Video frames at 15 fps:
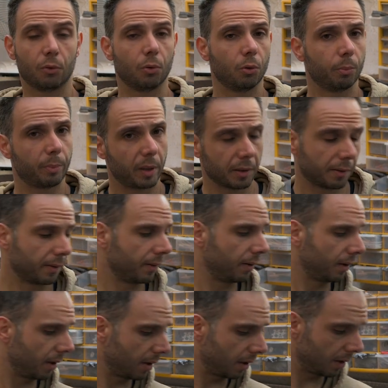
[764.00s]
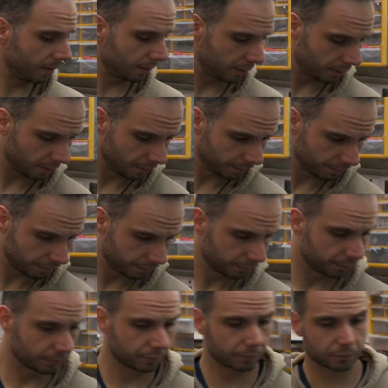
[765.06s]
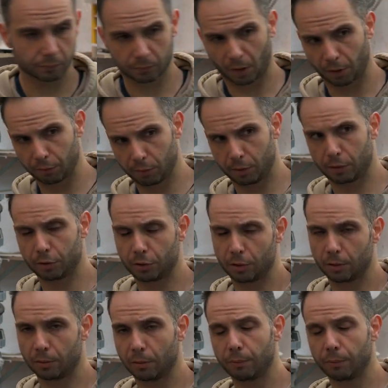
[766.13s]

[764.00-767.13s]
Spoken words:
toolpaths and strategies